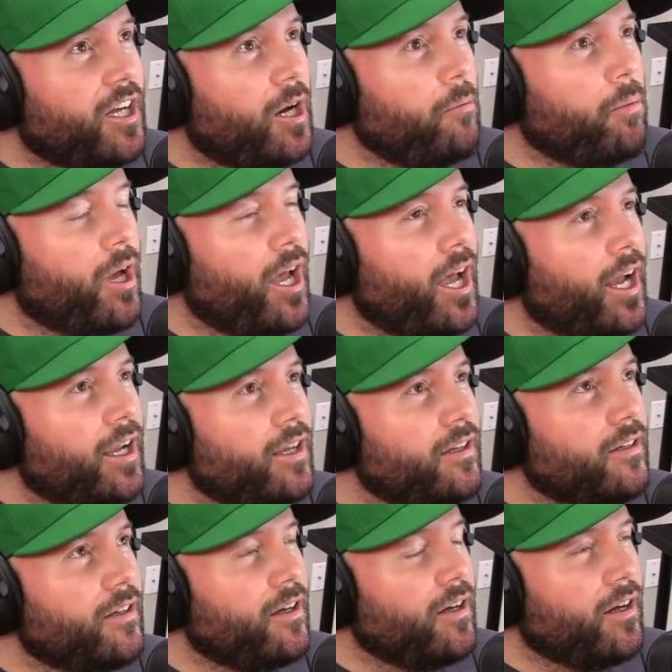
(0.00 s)
come back
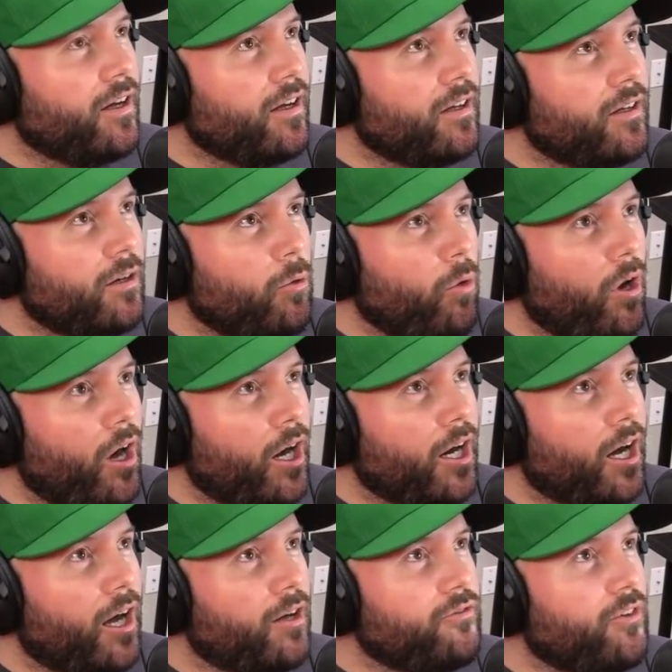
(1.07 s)
and hit a
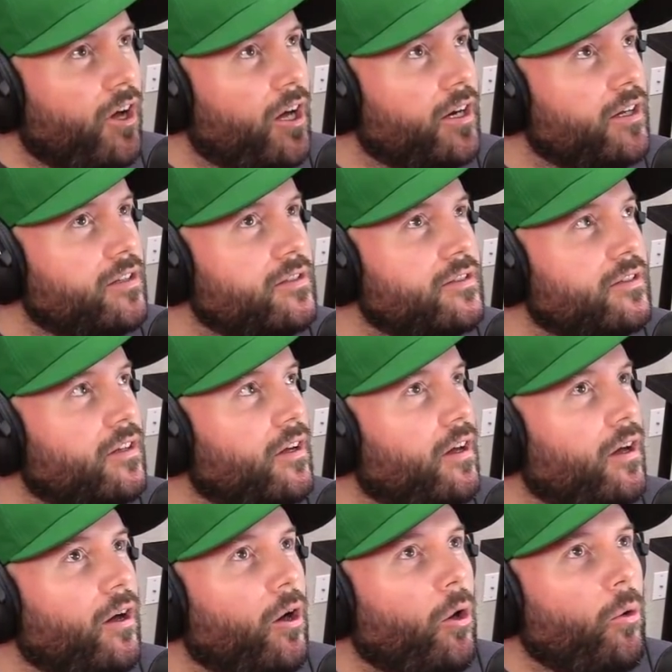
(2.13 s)
walk-off on us.
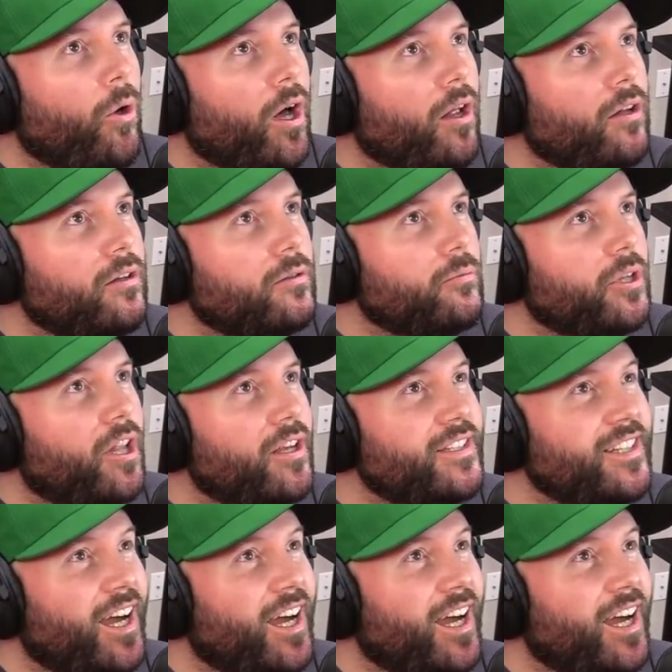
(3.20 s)
Oh, well. We lost